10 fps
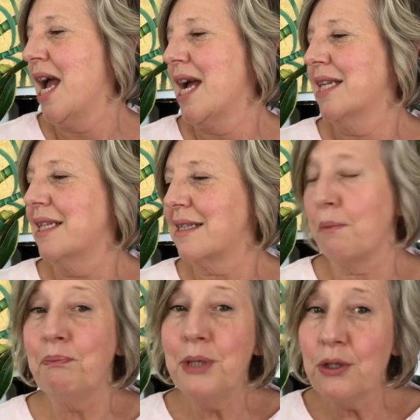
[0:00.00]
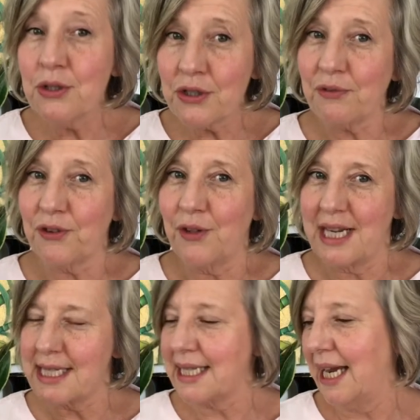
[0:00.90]
There's a beautiful
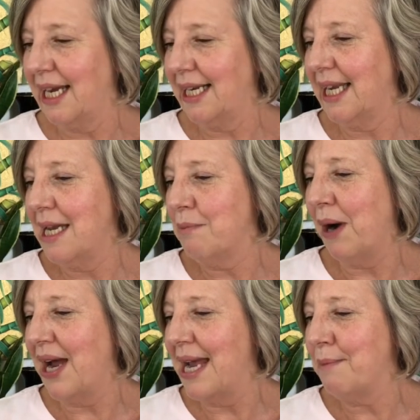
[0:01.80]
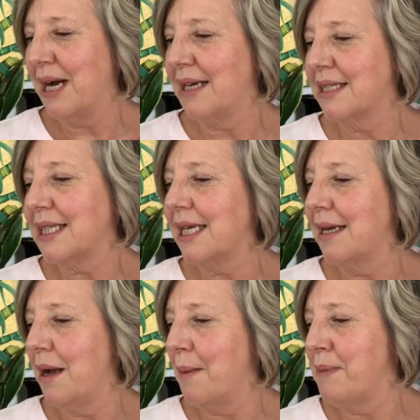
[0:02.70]
essay in here by Emma
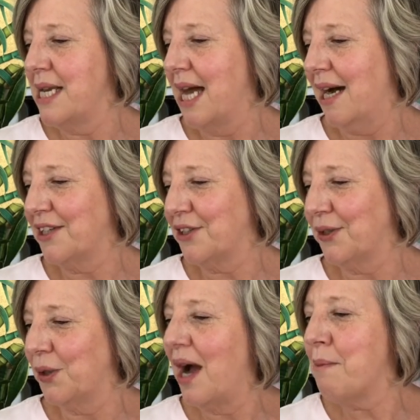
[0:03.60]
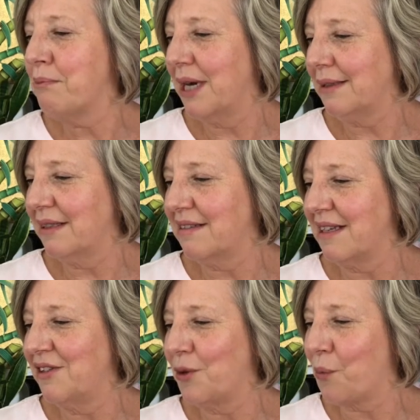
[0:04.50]
Di Bernardo, Umbrellas
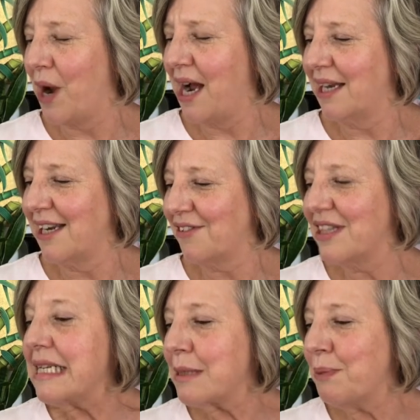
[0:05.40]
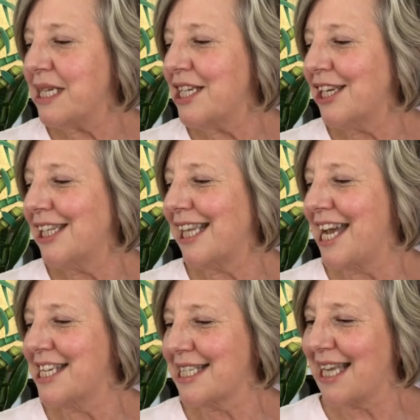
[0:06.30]
in the Rain. Now, this particular
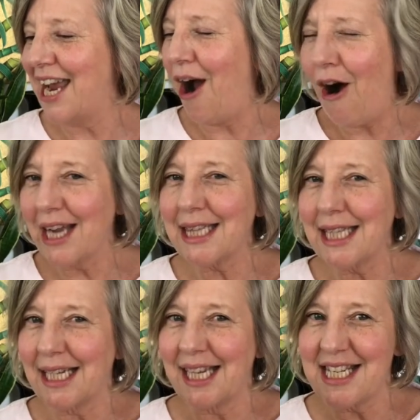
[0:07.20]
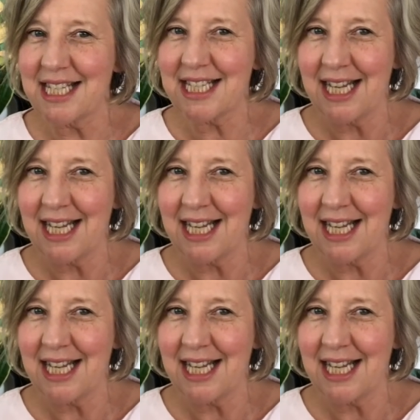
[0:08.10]
essay, I think, is